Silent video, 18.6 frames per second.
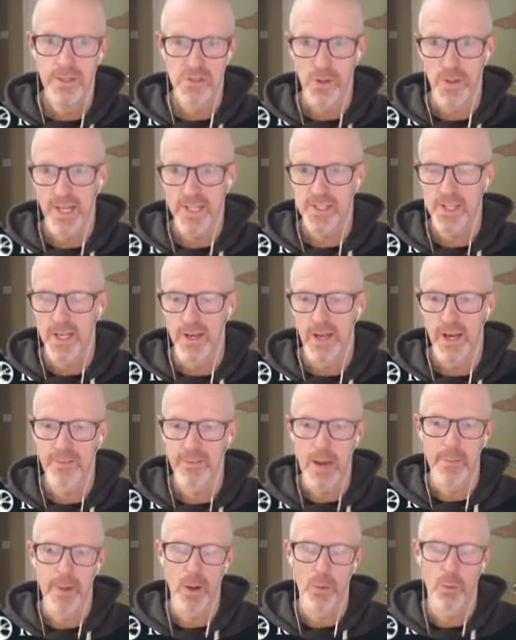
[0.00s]
That's it. I've
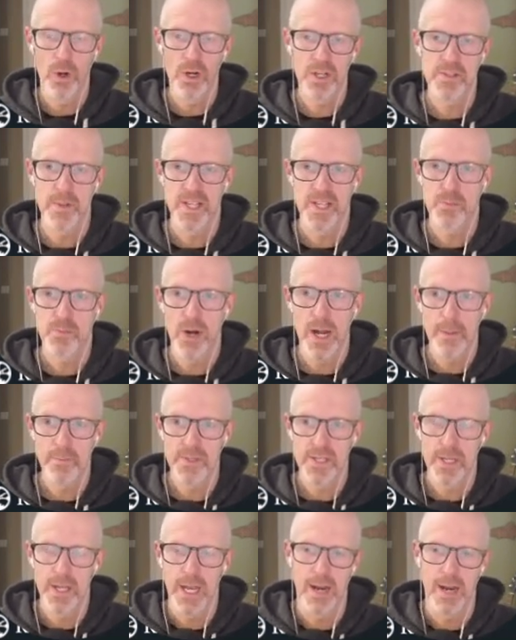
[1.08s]
got my workspace
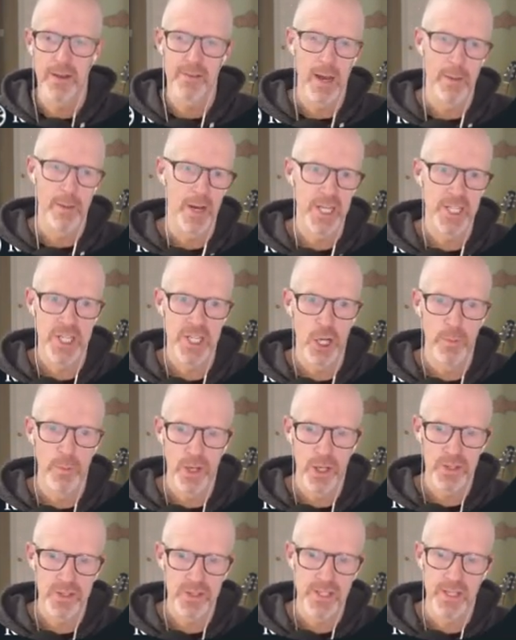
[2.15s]
prepped and I've got my shell
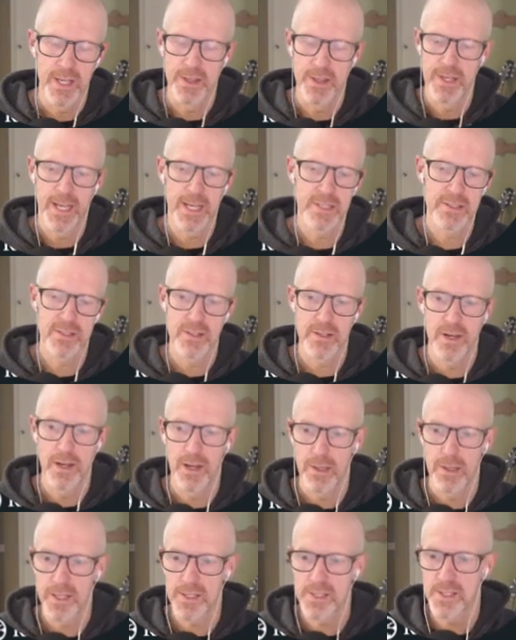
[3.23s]
built. In the next
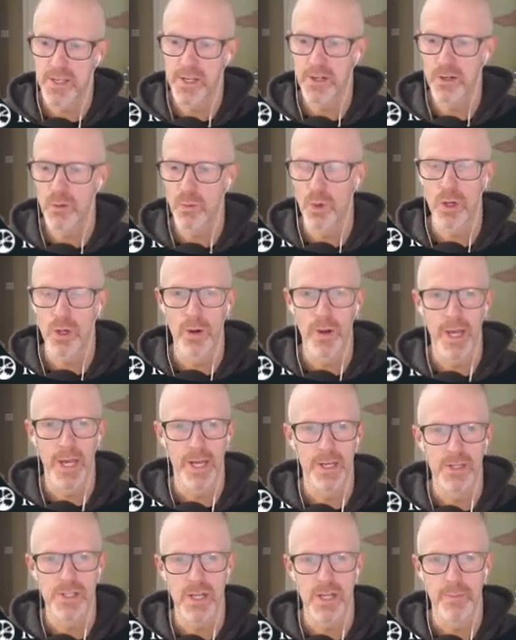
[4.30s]
lesson here, we'll go ahead
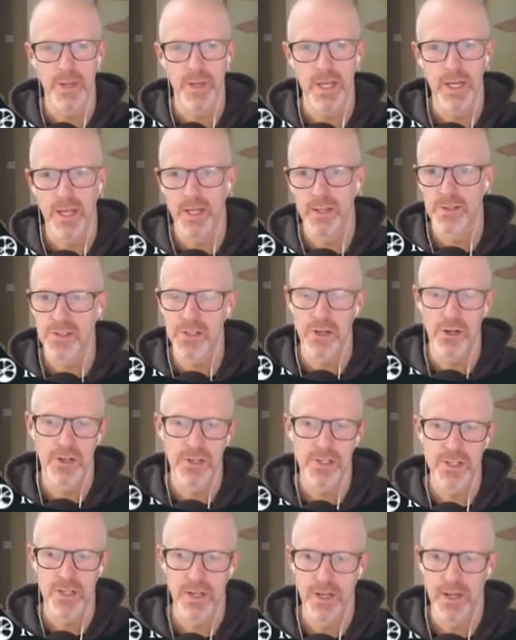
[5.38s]
and jump in and
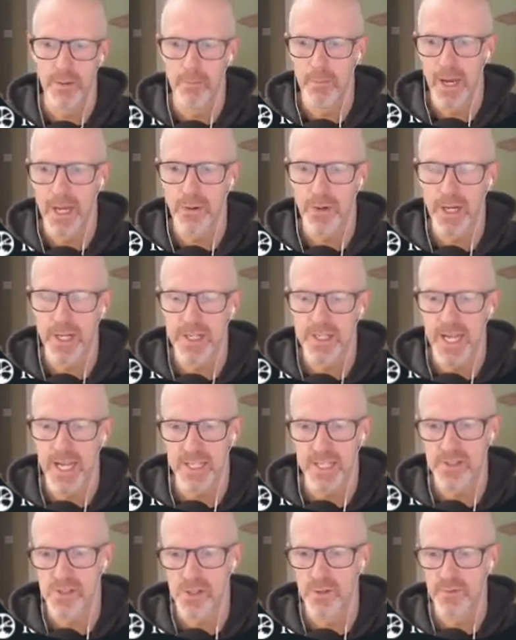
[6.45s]
start migrating
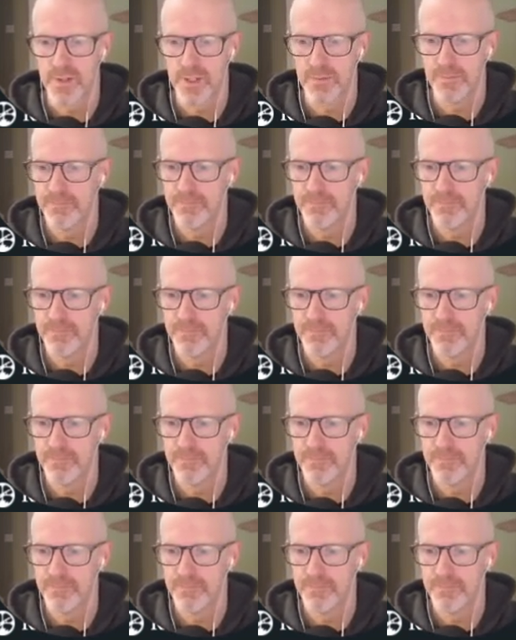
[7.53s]
tasks over.